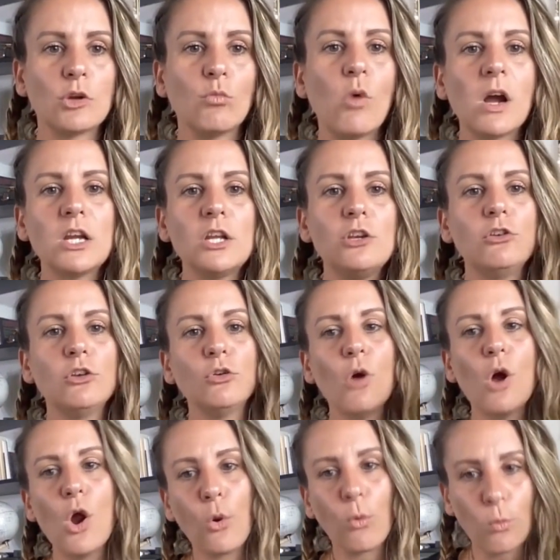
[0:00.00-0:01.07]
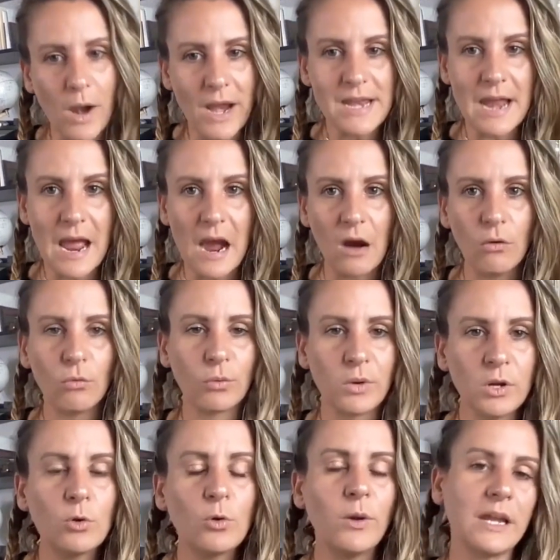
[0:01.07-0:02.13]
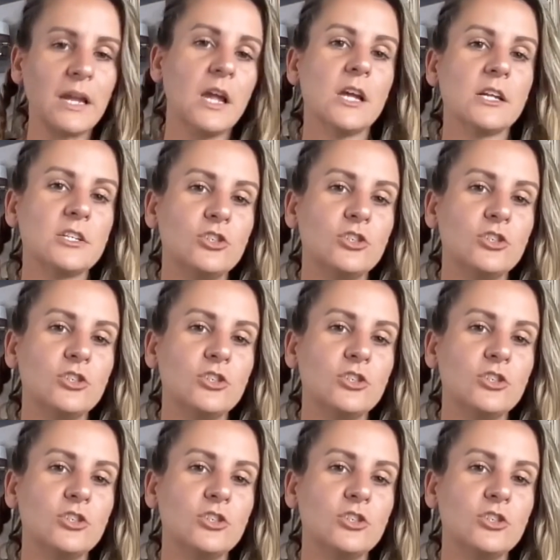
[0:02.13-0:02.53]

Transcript: So, what can you do right now, real quick,